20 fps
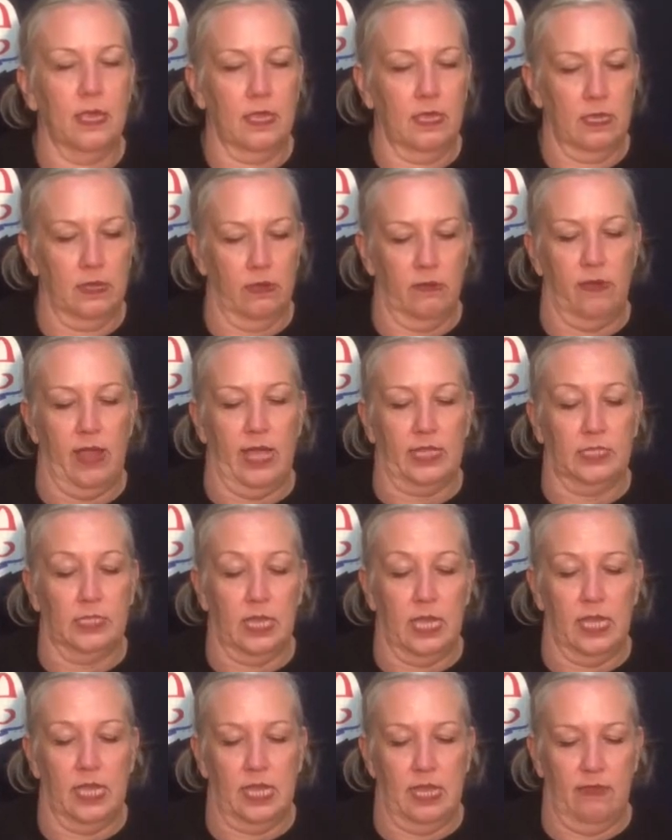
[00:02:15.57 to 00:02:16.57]
Correct,
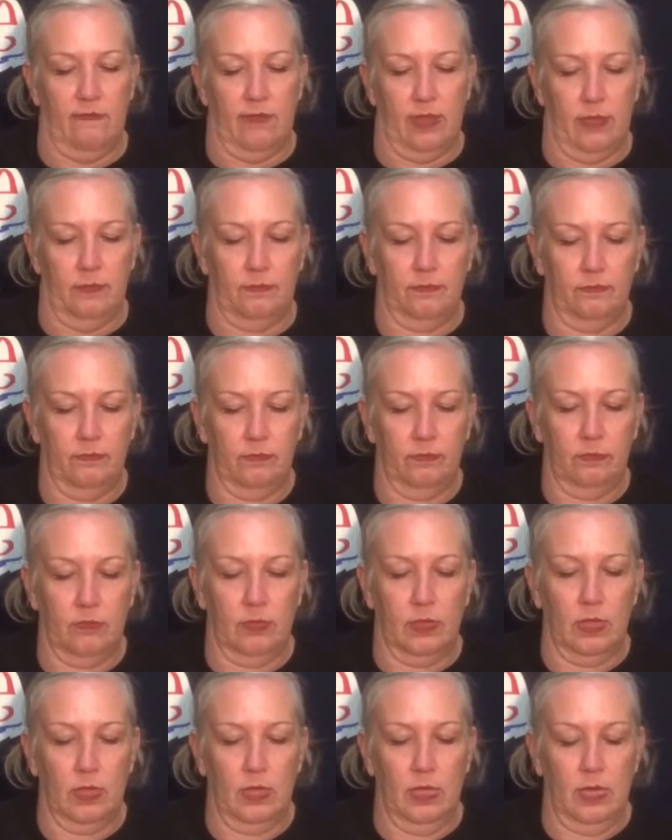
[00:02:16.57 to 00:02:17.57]
uneven.
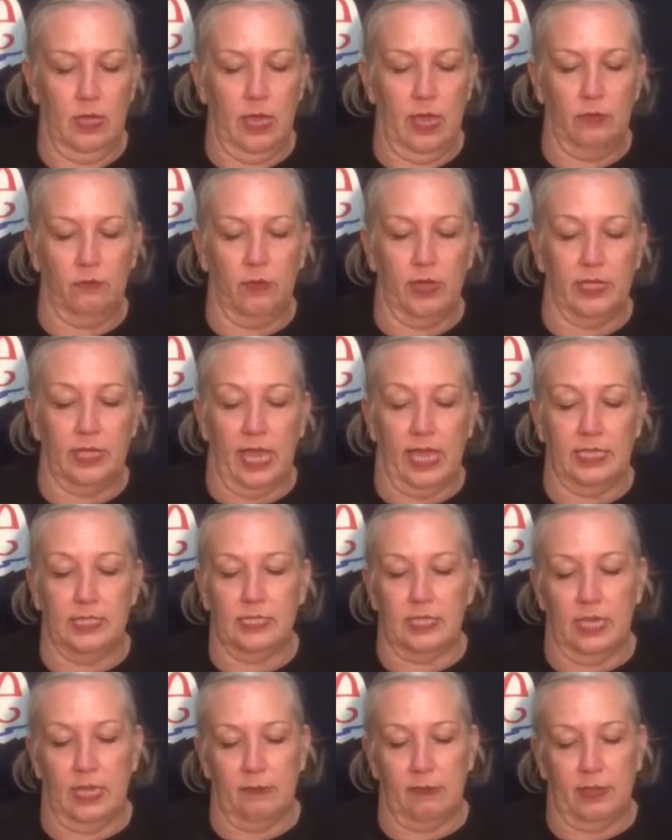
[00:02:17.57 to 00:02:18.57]
And one nice
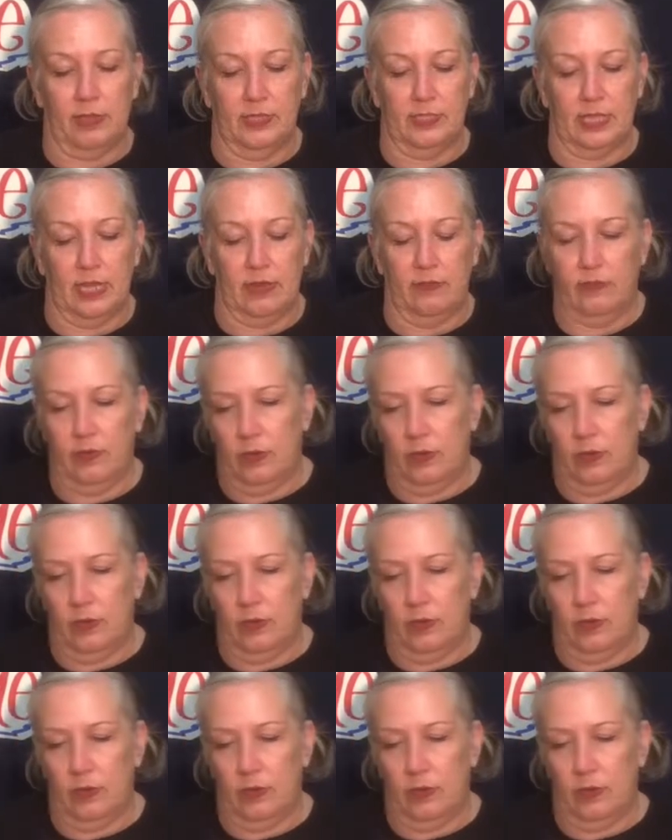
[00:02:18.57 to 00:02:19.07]
thing about the sound of the